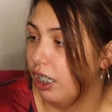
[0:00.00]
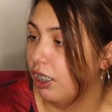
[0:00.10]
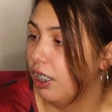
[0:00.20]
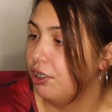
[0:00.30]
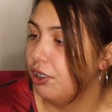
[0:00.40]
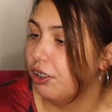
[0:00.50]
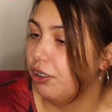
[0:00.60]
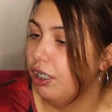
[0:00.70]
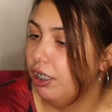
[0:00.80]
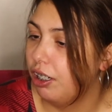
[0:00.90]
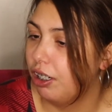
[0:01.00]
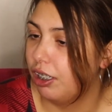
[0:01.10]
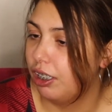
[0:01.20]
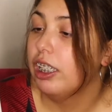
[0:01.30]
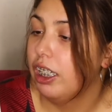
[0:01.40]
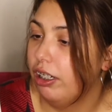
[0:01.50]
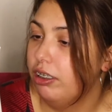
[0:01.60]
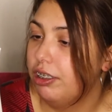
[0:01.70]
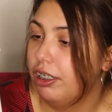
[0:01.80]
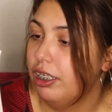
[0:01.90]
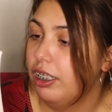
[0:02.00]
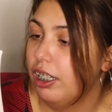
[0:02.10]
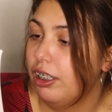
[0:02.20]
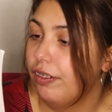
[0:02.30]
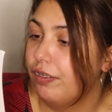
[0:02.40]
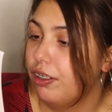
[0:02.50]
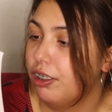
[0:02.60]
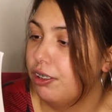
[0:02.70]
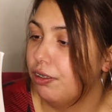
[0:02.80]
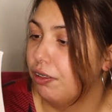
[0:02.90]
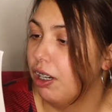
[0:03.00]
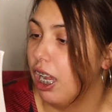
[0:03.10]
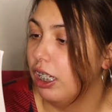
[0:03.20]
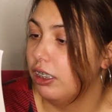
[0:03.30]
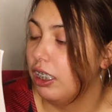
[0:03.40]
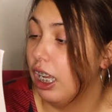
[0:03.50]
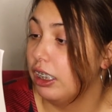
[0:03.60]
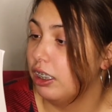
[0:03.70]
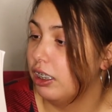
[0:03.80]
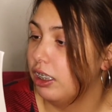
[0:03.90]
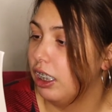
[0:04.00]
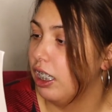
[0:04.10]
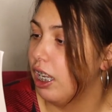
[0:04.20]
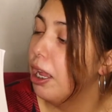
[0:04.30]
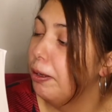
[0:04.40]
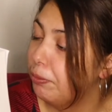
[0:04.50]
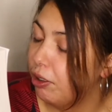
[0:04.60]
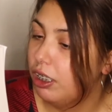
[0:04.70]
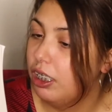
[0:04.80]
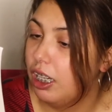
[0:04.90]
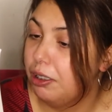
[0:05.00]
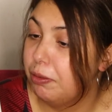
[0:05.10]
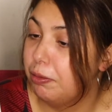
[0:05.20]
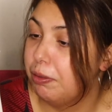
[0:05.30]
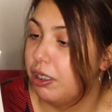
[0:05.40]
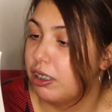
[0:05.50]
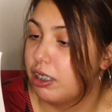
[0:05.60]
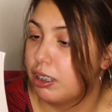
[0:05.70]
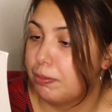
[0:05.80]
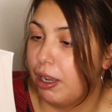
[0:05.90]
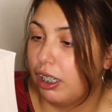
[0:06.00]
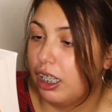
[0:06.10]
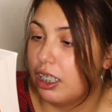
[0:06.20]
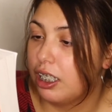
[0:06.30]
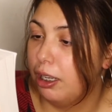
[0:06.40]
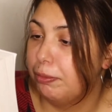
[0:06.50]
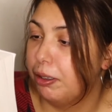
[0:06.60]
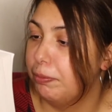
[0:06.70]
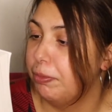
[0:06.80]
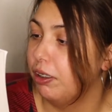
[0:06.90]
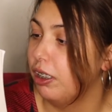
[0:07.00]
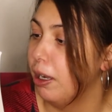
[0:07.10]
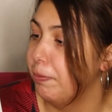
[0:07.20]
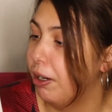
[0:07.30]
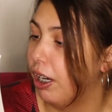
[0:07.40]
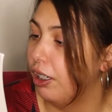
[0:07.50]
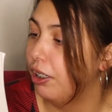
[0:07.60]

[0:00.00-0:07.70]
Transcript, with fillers: A country girl at heart, Carey started in their first store at, at 16 and more than anyone would suspect has helped them build an empire.